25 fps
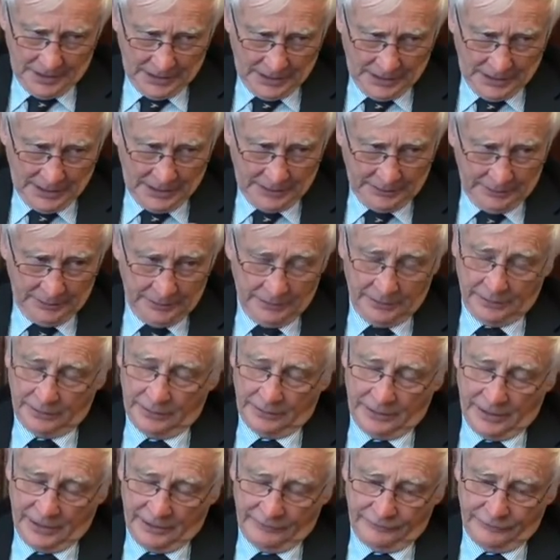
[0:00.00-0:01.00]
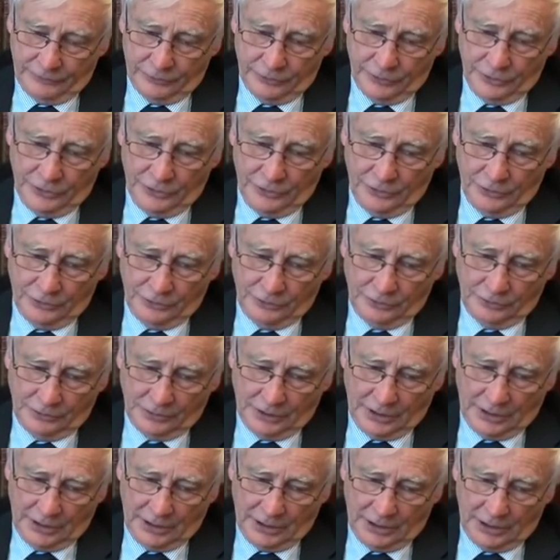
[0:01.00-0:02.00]
and therefore you
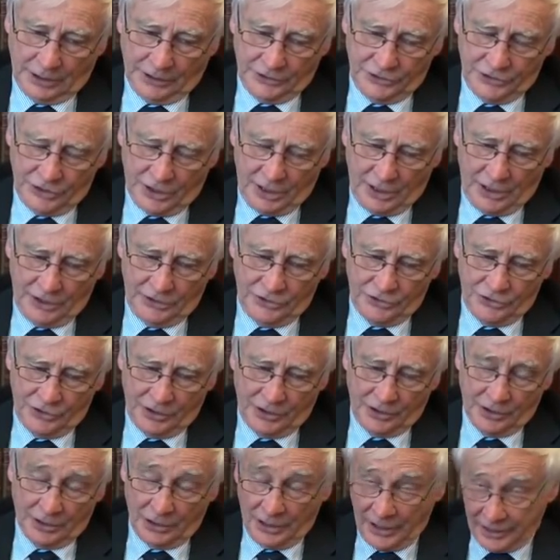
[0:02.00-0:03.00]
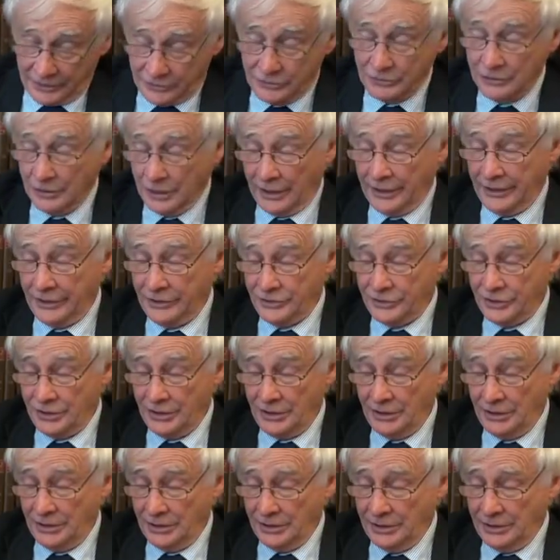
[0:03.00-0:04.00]
are changing electrical
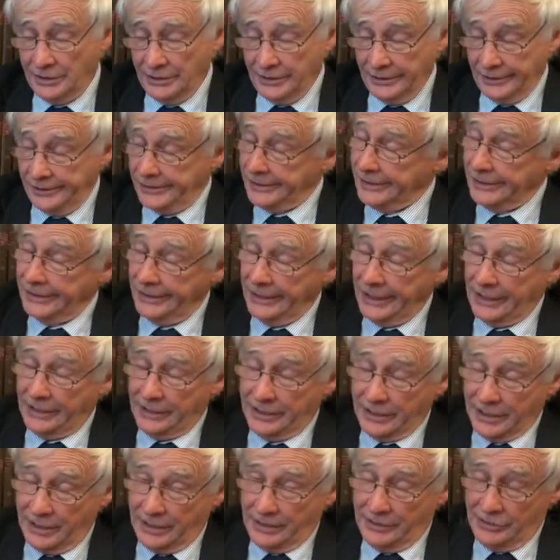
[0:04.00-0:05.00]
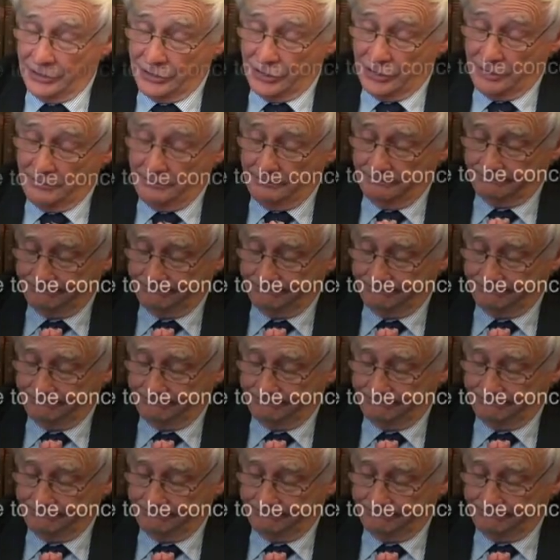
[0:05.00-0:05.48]
energy into kinetic energy.